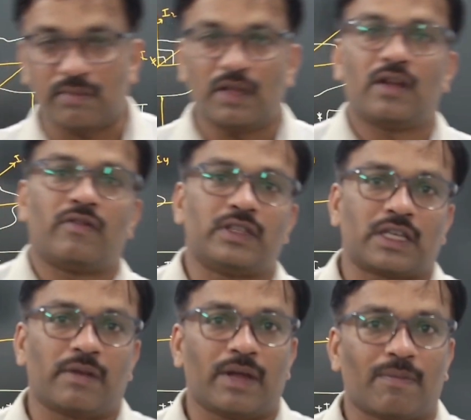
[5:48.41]
which can be
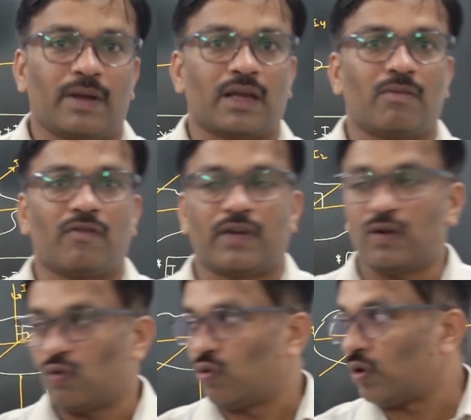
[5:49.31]
applicable for
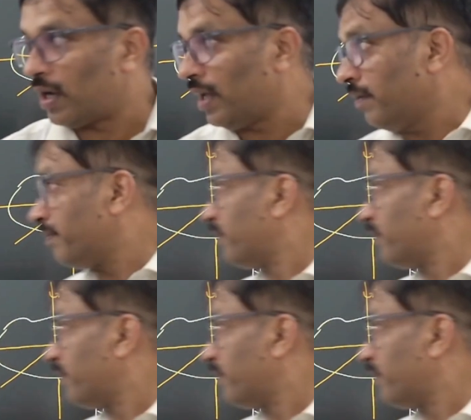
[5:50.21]
only